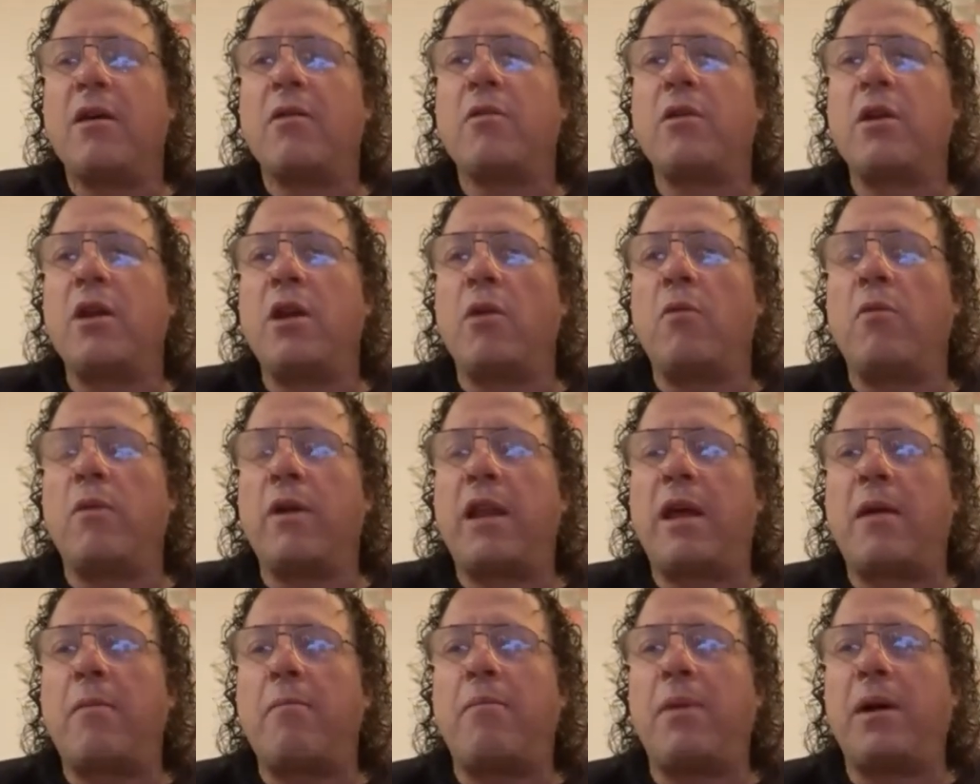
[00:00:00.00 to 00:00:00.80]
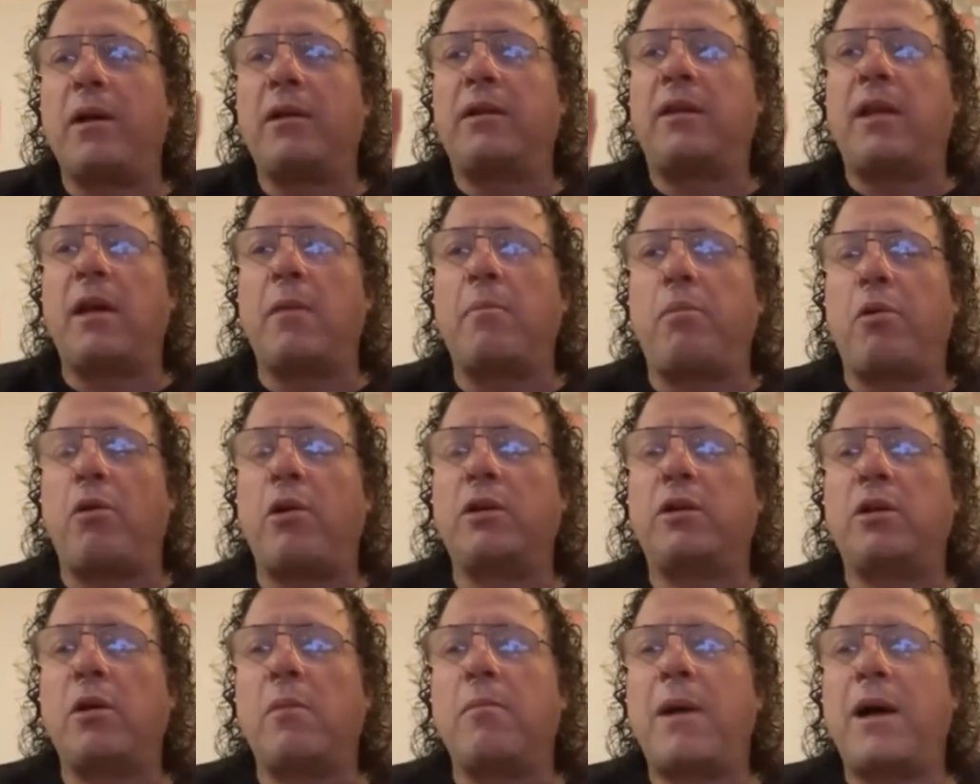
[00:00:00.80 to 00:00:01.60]
You know, when they built the
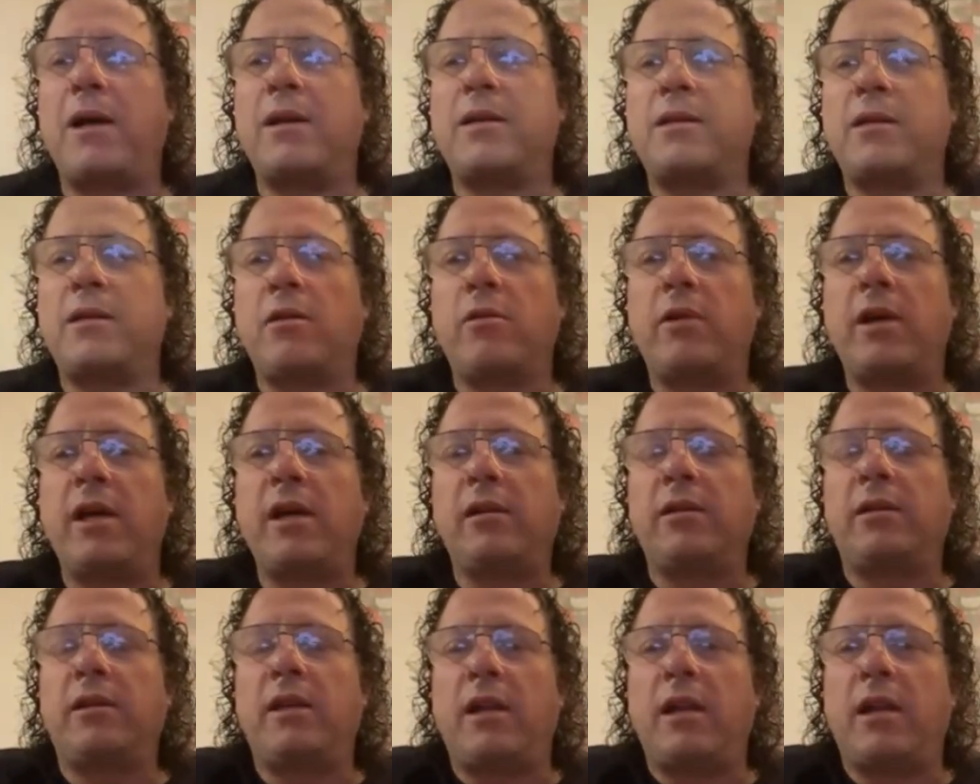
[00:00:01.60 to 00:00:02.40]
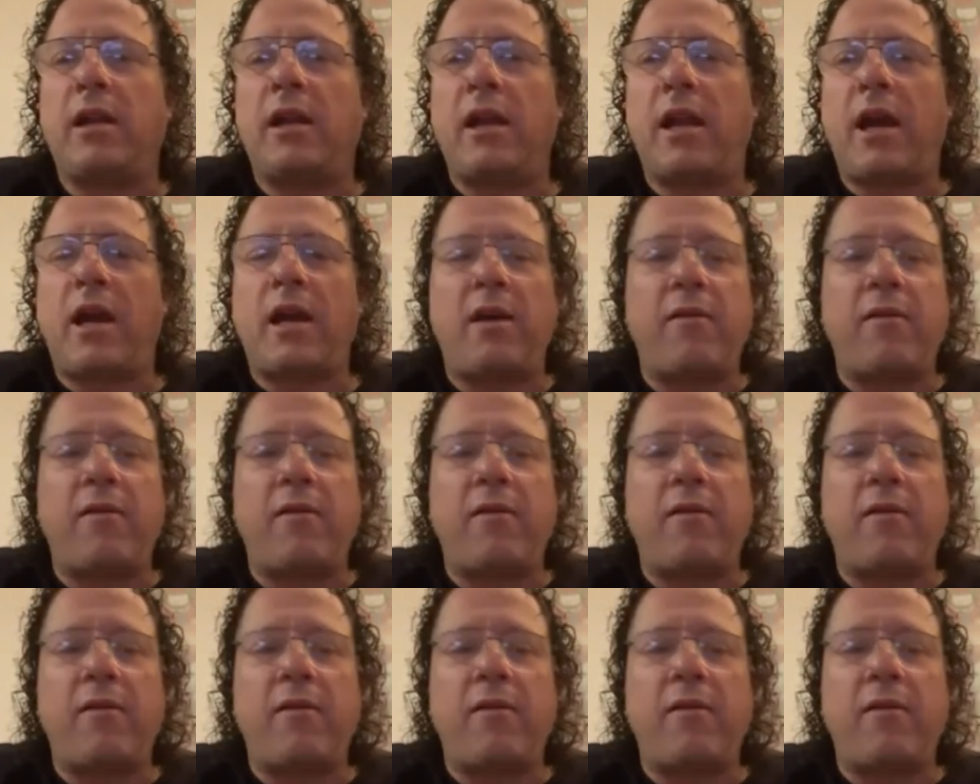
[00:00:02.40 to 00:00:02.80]
Porto Maso Hilton, and I